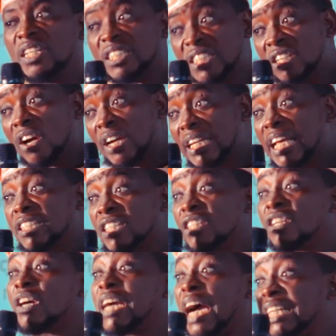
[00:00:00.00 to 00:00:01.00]
The
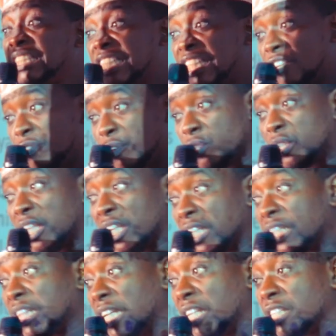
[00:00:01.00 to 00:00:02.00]
organization can give you
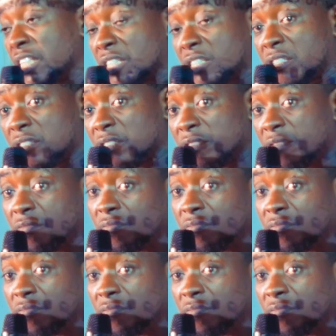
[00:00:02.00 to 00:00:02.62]
3 things.